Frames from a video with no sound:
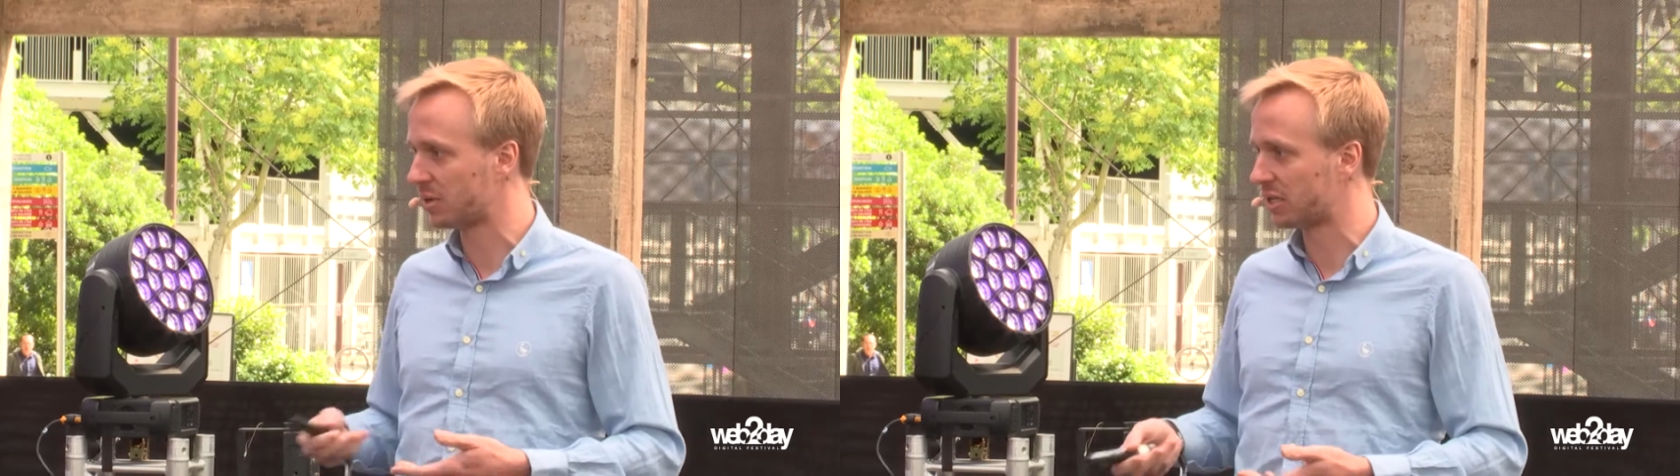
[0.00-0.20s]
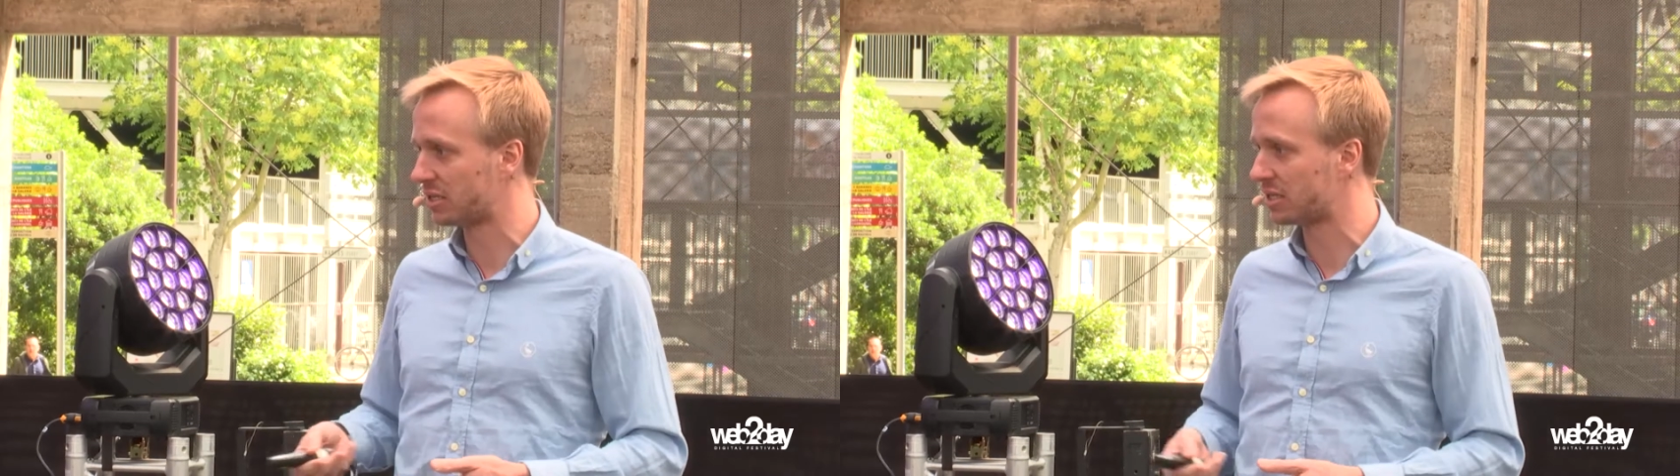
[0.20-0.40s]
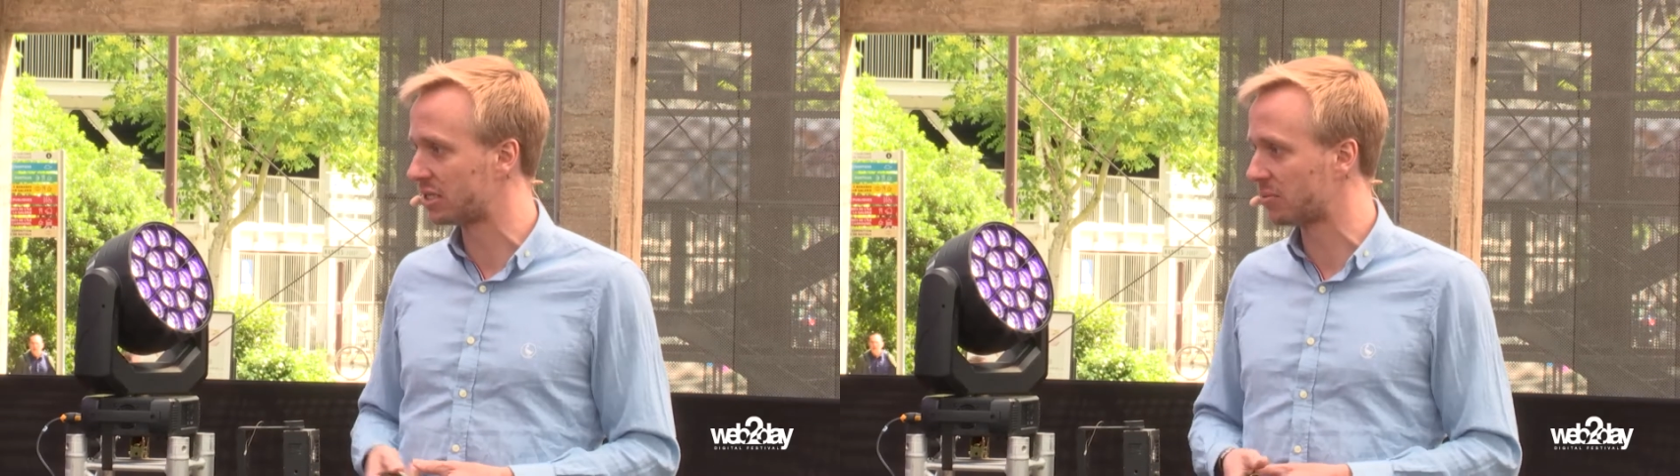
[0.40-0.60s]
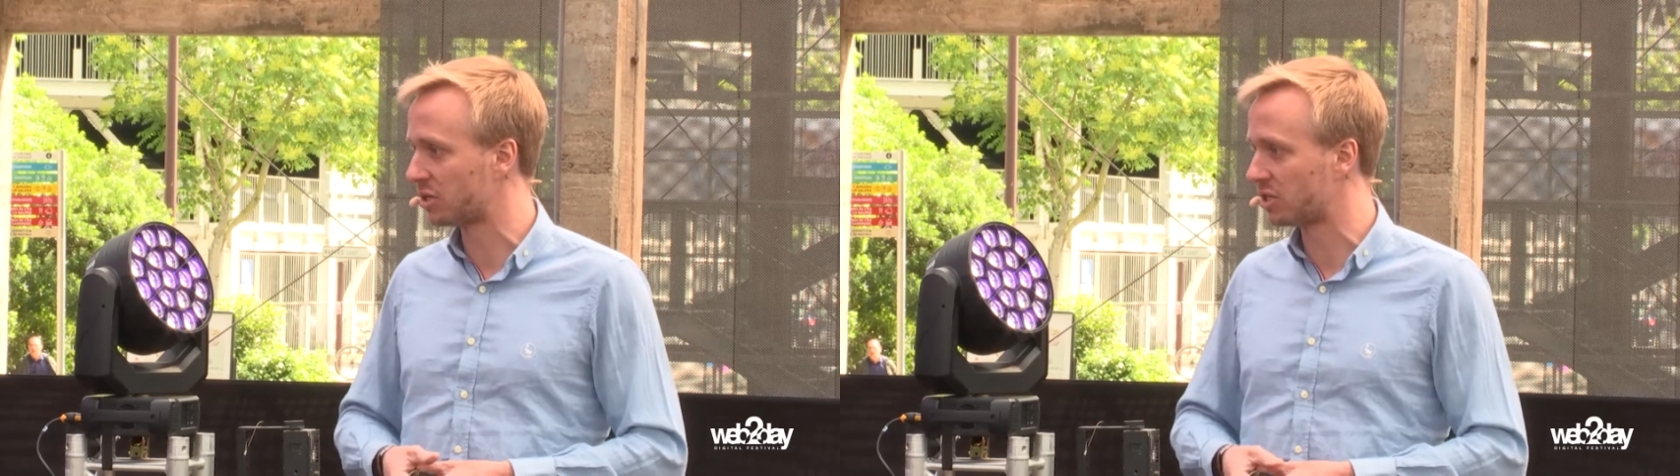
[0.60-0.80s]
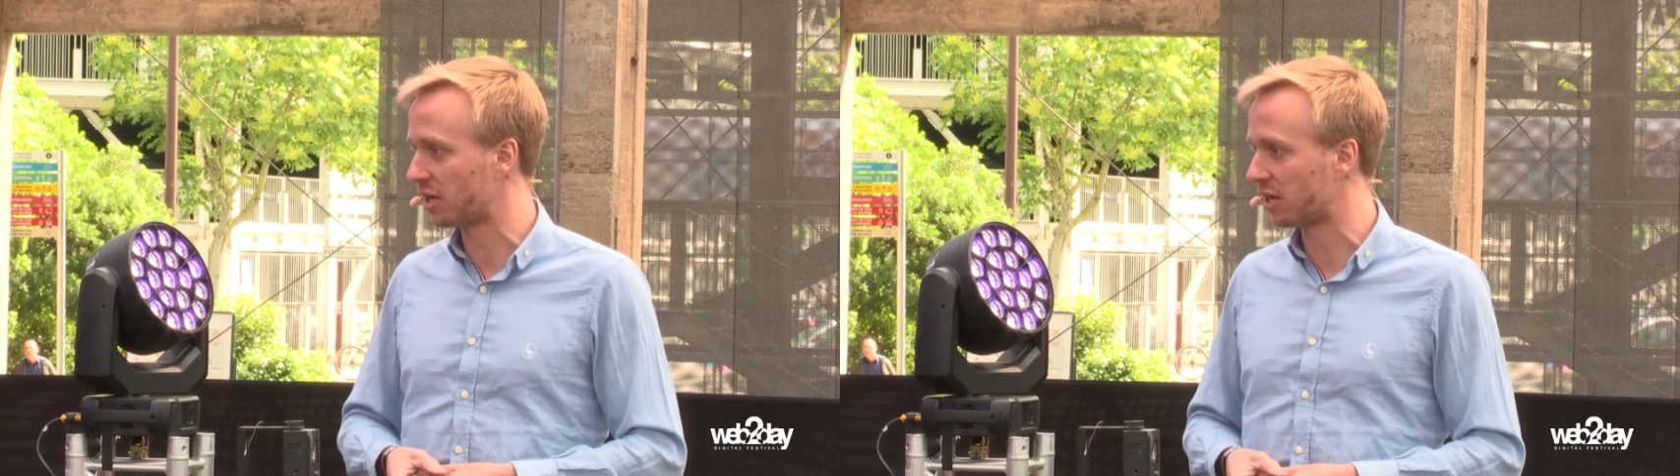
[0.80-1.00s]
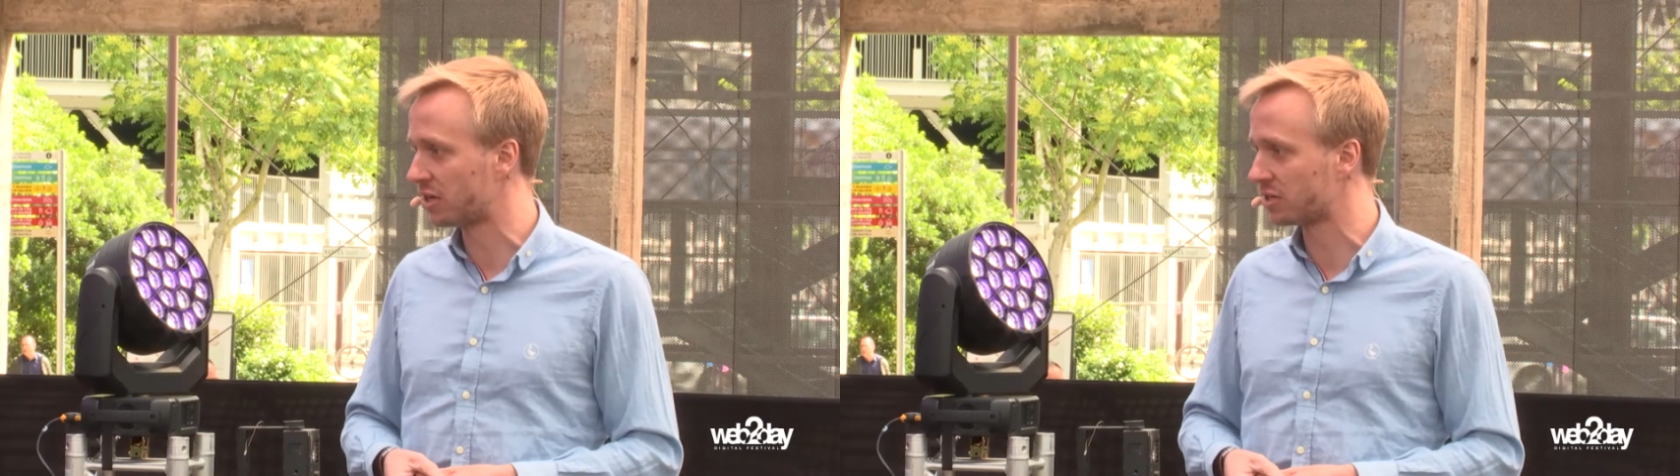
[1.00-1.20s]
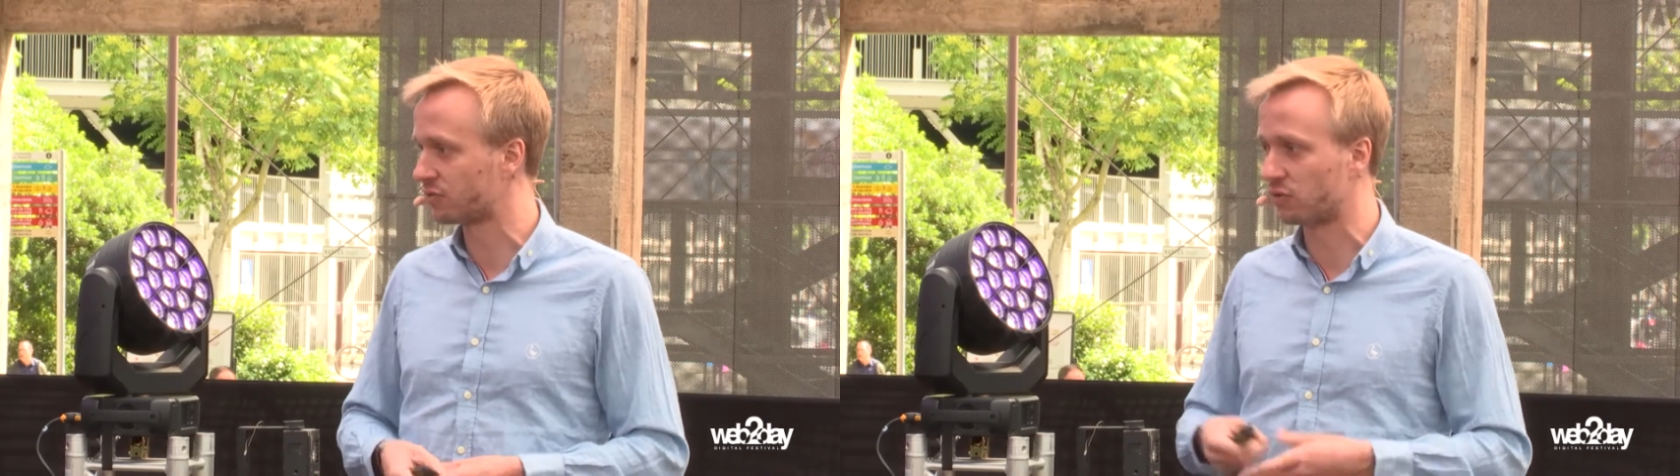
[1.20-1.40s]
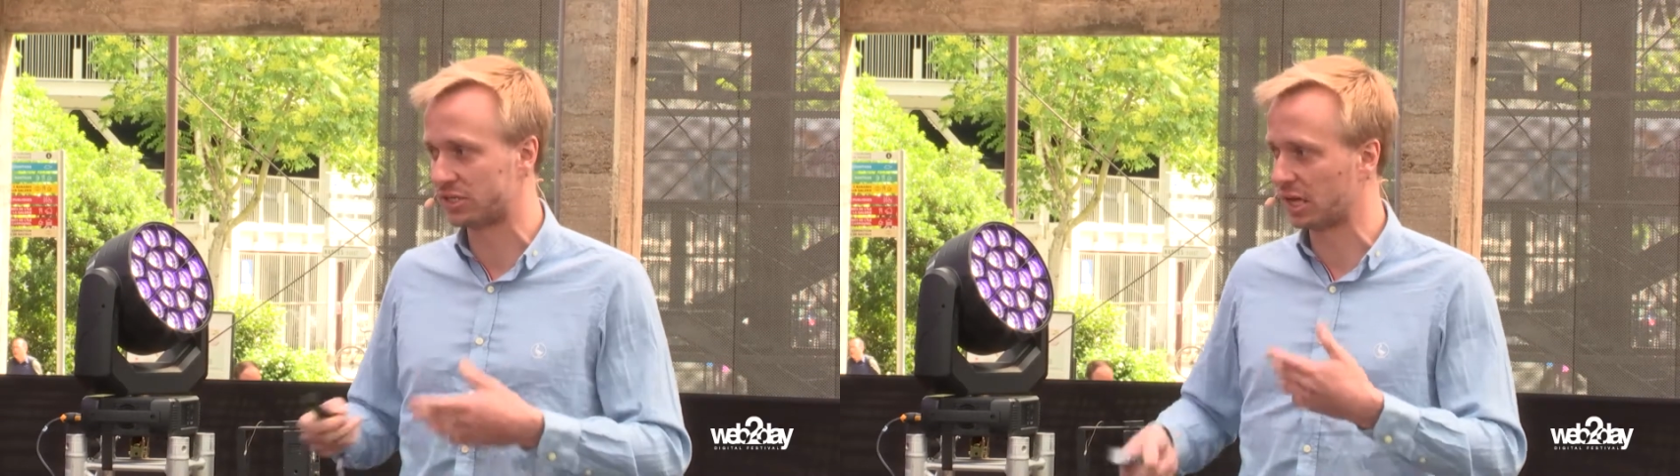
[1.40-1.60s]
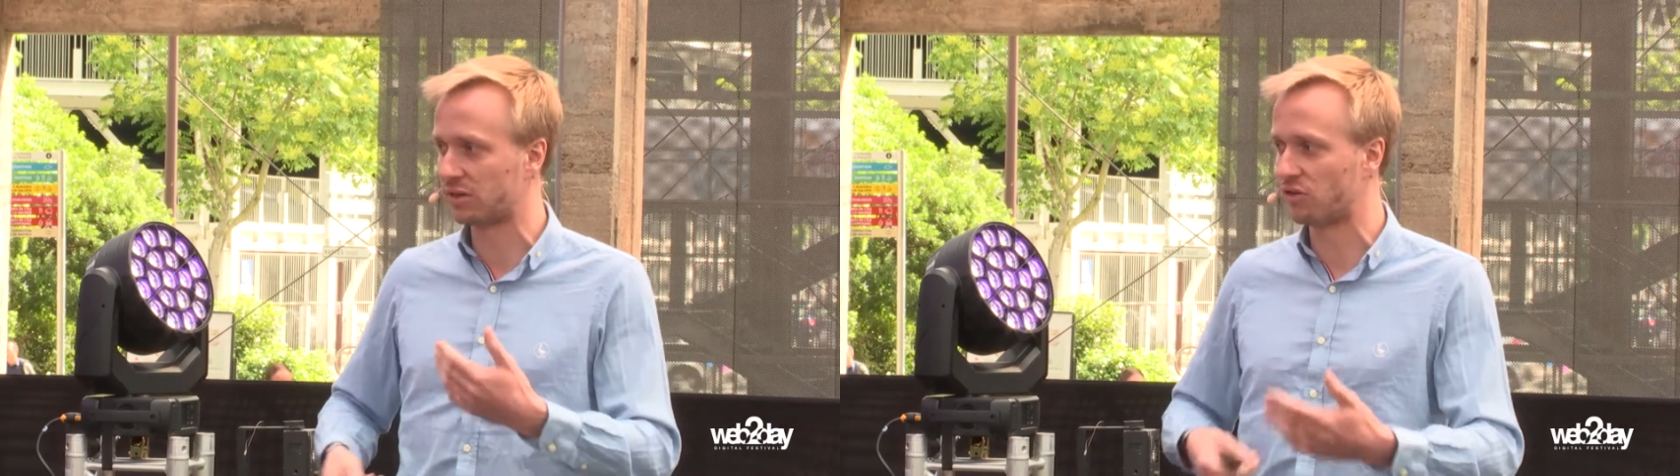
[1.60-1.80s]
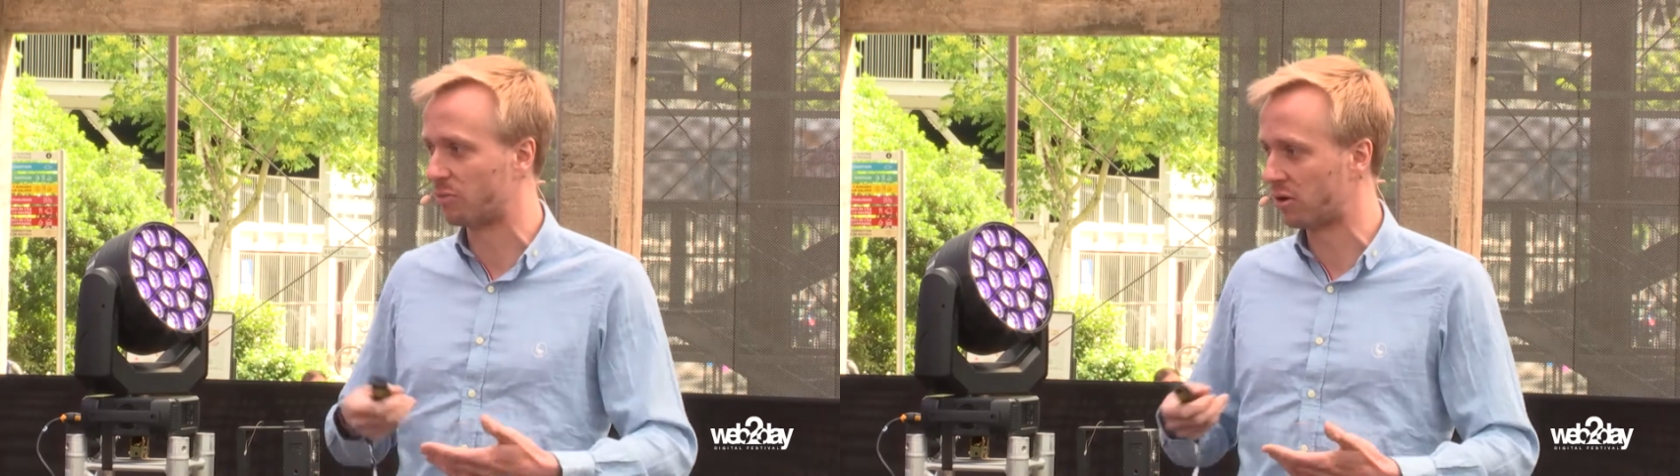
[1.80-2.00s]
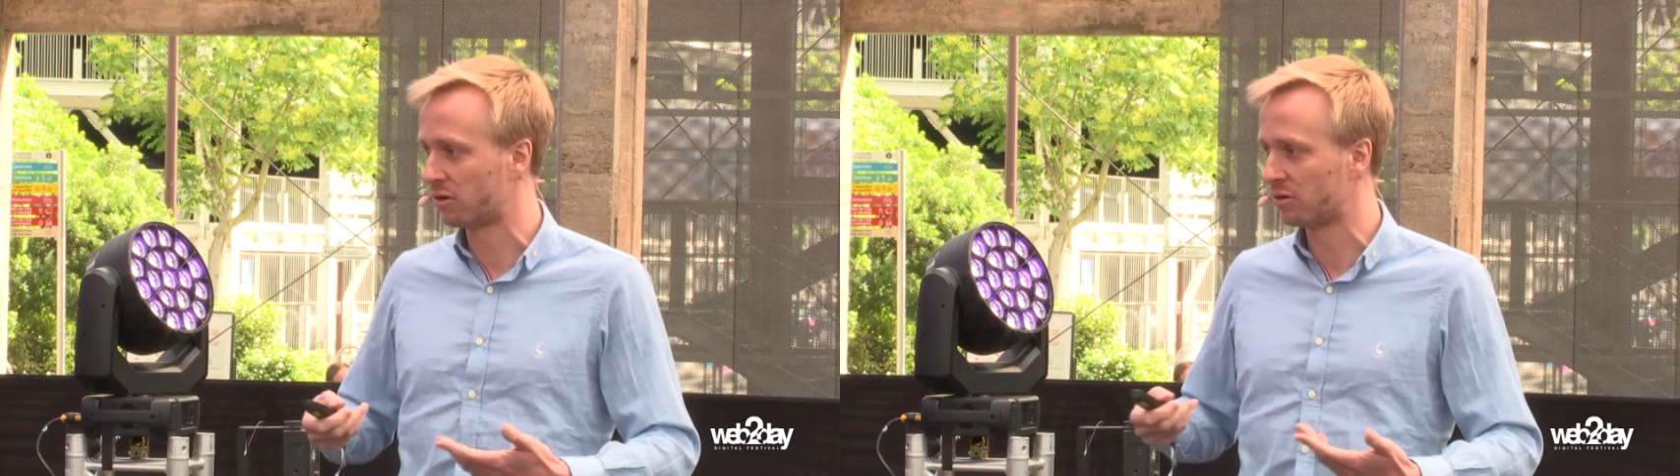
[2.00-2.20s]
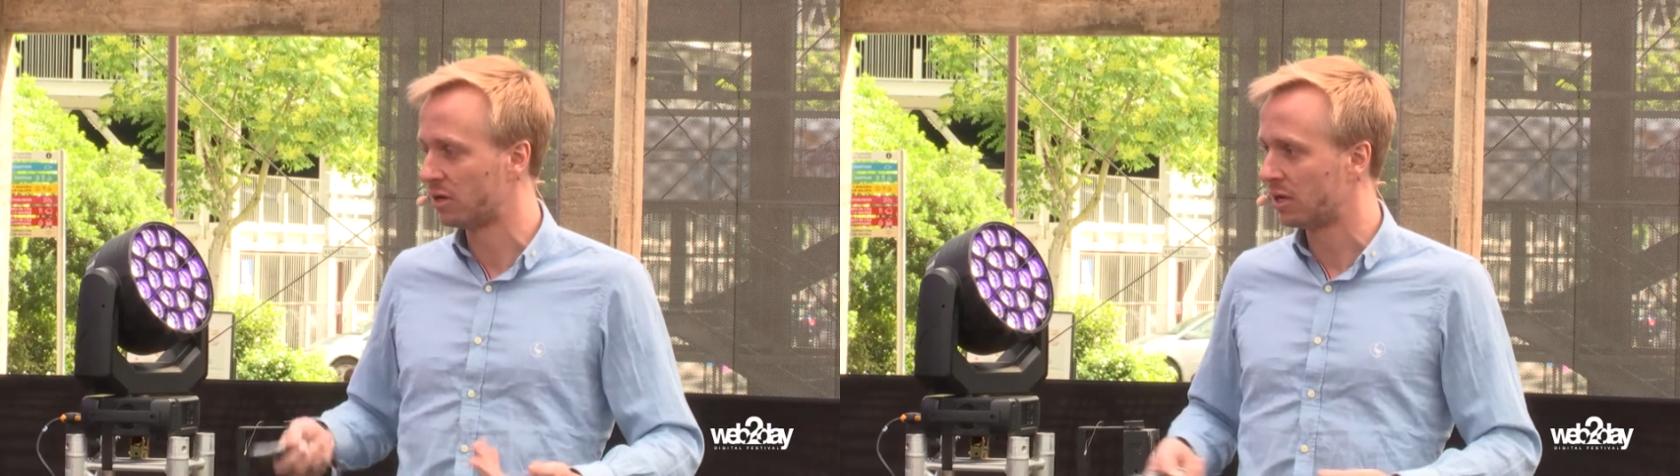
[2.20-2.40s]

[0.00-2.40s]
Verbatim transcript: embedded system engineers, full-stack developer,